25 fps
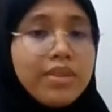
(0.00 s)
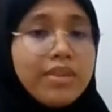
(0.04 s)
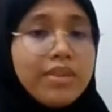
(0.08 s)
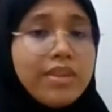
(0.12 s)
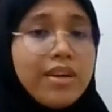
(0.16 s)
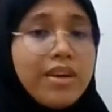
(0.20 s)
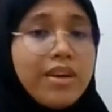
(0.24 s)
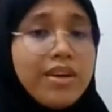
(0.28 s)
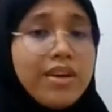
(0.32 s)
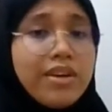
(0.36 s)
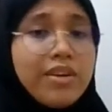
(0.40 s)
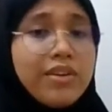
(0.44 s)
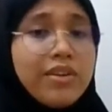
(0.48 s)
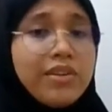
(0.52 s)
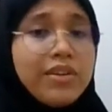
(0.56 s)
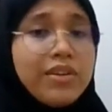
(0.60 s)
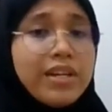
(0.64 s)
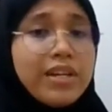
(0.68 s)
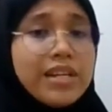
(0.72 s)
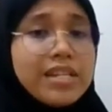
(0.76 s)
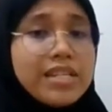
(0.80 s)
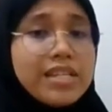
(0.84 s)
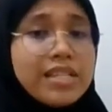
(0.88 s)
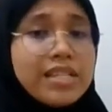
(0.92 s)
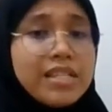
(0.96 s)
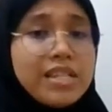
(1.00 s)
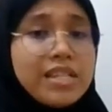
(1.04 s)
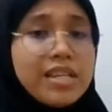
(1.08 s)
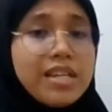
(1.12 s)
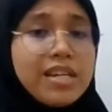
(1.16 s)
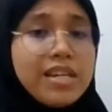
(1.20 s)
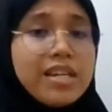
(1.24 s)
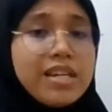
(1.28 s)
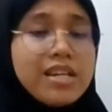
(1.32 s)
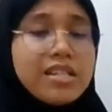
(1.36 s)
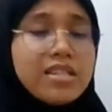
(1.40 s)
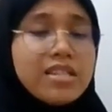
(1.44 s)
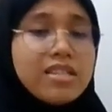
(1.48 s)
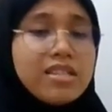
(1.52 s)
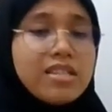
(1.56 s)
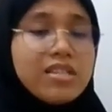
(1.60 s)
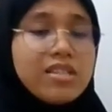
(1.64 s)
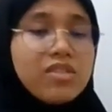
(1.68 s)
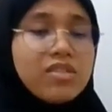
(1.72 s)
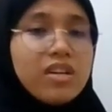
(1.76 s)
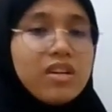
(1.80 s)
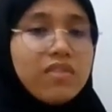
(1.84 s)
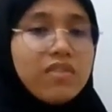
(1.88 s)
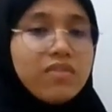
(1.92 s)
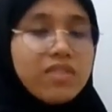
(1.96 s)
there you can see is the
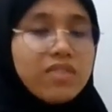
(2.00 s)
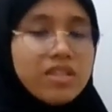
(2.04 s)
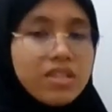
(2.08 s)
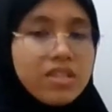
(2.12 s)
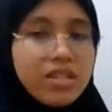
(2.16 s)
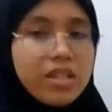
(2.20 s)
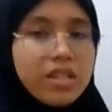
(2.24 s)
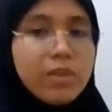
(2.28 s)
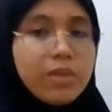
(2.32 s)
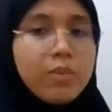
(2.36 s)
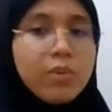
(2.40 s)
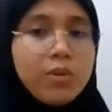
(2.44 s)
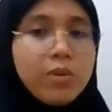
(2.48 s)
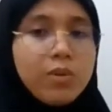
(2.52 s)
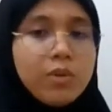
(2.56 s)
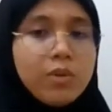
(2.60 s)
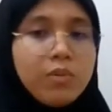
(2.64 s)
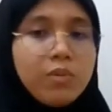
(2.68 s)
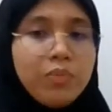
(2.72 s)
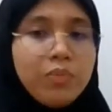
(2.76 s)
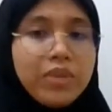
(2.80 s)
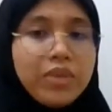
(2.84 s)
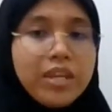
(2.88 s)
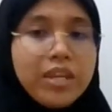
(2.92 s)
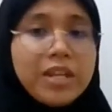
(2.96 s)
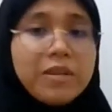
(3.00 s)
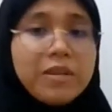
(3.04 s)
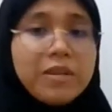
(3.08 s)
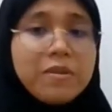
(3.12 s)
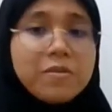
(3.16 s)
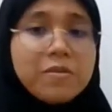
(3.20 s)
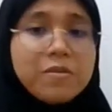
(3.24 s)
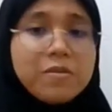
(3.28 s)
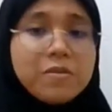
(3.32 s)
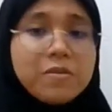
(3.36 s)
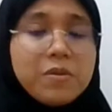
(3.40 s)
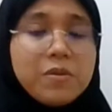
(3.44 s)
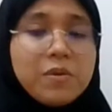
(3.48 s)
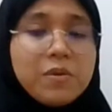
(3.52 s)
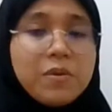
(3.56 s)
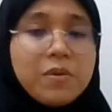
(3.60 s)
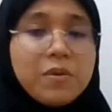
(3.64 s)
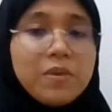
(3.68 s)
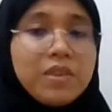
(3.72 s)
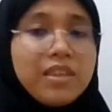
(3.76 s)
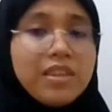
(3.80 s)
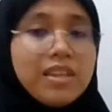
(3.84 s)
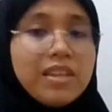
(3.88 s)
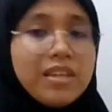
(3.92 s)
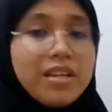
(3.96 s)
drafting table and
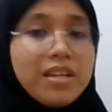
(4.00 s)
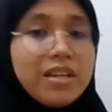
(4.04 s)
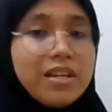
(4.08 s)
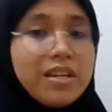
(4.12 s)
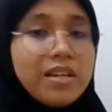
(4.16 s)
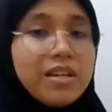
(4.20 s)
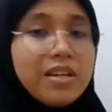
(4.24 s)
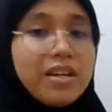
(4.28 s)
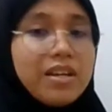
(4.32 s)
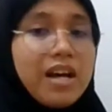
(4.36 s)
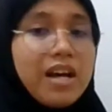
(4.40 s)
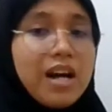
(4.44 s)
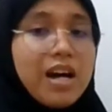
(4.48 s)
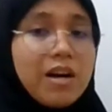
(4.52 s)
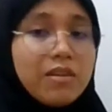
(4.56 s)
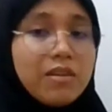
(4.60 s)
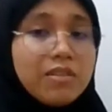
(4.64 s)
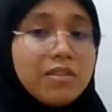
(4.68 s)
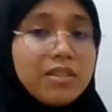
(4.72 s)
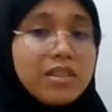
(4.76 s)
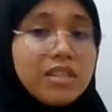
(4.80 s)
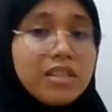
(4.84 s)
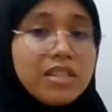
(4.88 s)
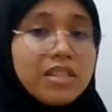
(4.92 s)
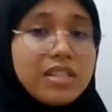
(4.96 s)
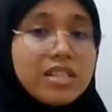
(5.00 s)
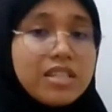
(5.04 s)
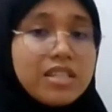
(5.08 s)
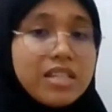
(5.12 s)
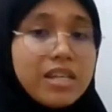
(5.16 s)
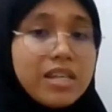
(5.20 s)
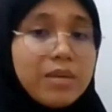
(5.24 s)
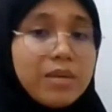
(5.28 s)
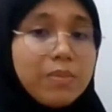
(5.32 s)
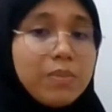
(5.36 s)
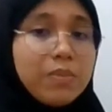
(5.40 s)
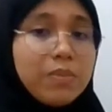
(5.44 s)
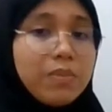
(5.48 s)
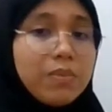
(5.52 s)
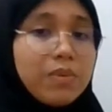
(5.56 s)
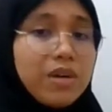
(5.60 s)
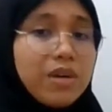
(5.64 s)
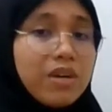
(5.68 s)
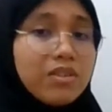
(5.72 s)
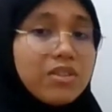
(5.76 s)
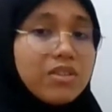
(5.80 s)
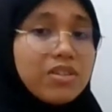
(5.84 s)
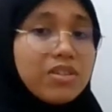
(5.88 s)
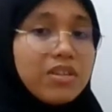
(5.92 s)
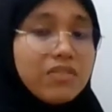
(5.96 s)
also how
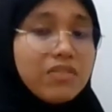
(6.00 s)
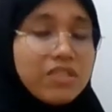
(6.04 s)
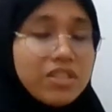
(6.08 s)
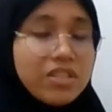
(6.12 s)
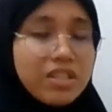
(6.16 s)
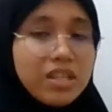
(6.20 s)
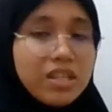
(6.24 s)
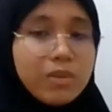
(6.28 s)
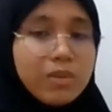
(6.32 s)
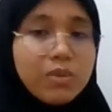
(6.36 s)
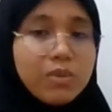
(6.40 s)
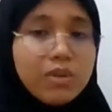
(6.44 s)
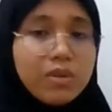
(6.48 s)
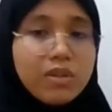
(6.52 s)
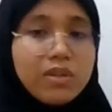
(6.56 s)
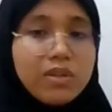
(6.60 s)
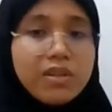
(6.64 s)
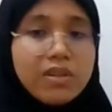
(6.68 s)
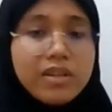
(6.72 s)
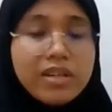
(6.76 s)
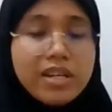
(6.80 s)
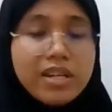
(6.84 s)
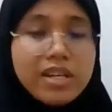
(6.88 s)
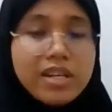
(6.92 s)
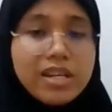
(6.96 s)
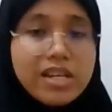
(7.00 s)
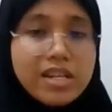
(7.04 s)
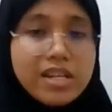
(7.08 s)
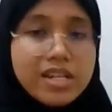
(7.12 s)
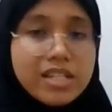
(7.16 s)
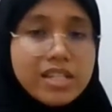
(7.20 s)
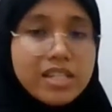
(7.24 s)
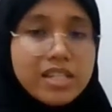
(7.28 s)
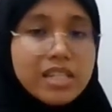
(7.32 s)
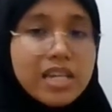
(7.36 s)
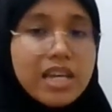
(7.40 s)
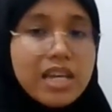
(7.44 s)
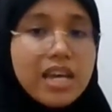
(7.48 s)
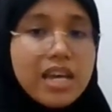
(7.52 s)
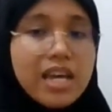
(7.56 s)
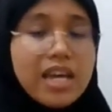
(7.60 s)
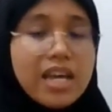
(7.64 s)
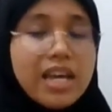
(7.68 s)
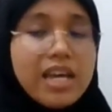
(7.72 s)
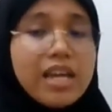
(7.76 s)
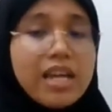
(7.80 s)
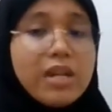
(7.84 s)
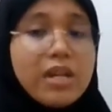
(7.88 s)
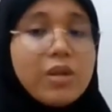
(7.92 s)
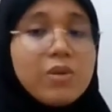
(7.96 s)
the drafting table is,
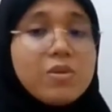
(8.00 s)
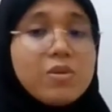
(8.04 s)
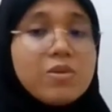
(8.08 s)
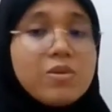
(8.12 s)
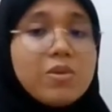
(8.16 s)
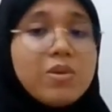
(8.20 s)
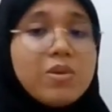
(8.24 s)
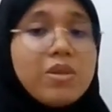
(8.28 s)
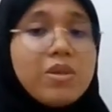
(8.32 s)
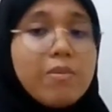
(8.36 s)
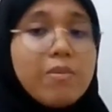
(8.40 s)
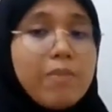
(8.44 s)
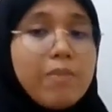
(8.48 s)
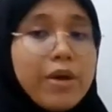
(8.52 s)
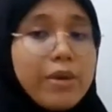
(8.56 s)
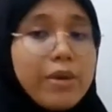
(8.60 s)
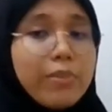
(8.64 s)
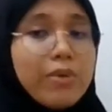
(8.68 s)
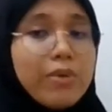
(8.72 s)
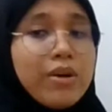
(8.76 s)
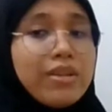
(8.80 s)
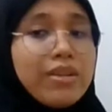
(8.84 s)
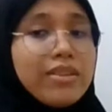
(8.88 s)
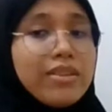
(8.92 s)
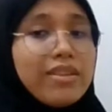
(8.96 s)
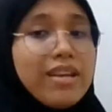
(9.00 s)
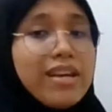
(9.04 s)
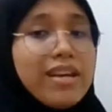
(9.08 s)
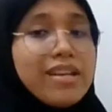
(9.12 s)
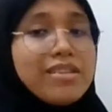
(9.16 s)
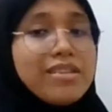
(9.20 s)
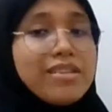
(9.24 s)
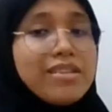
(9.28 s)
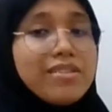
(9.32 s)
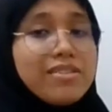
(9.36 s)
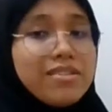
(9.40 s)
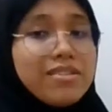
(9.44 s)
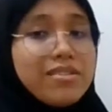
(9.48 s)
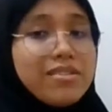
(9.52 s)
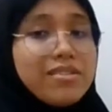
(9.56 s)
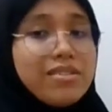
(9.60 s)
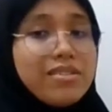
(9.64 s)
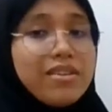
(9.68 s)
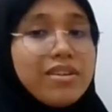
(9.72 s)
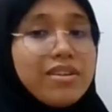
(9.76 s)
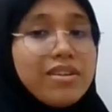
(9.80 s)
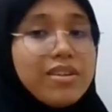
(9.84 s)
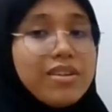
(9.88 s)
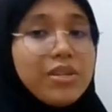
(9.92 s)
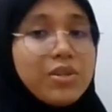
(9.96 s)
and also the pegboard that is
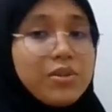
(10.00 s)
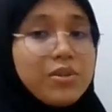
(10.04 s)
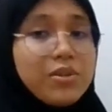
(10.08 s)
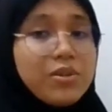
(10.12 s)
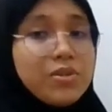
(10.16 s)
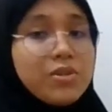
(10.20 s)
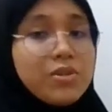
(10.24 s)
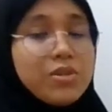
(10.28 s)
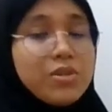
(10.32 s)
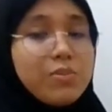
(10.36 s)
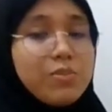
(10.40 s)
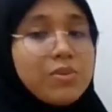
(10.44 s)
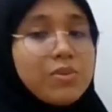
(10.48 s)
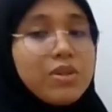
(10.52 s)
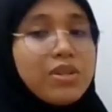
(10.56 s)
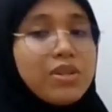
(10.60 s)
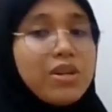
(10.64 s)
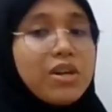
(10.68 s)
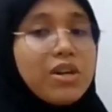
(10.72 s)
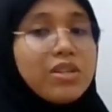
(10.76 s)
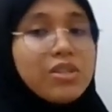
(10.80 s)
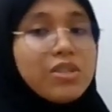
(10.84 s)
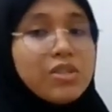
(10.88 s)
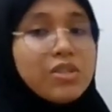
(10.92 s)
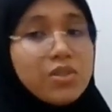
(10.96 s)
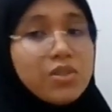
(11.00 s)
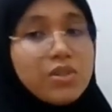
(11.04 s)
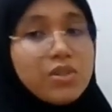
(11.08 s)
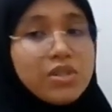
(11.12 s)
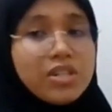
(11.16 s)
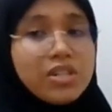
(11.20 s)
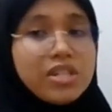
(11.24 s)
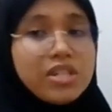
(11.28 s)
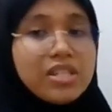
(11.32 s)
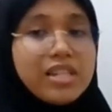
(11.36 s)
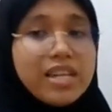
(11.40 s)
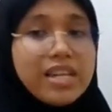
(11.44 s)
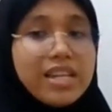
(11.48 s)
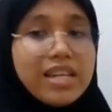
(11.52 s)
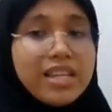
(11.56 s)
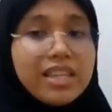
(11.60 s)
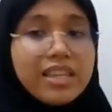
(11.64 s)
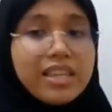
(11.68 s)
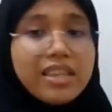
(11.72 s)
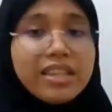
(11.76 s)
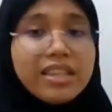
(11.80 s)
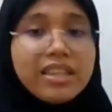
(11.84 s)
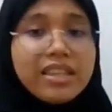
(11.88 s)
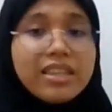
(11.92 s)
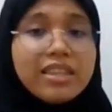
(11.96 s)
used to put all the storages
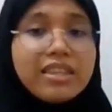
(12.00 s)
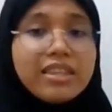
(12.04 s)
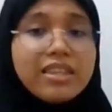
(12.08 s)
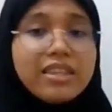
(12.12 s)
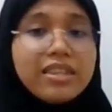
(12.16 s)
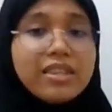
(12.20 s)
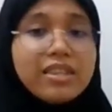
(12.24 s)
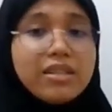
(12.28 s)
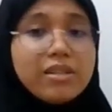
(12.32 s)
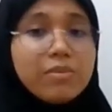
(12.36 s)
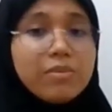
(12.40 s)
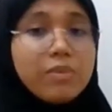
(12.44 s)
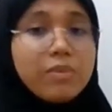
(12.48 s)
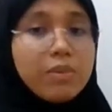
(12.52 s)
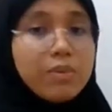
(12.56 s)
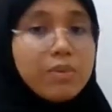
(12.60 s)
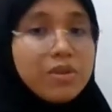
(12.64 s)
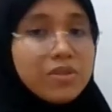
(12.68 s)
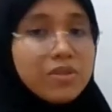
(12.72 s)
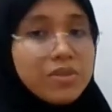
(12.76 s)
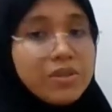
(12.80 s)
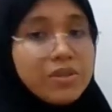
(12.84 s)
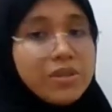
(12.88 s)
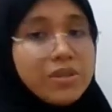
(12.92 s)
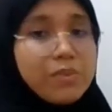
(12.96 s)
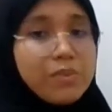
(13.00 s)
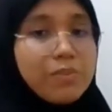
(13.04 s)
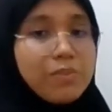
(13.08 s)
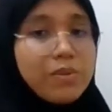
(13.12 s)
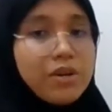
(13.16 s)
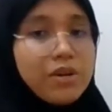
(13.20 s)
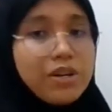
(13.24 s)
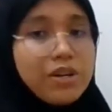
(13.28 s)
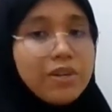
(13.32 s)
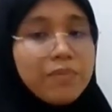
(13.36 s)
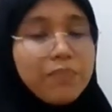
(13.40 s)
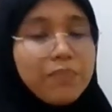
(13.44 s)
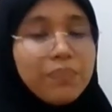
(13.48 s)
in the mobile studio pod.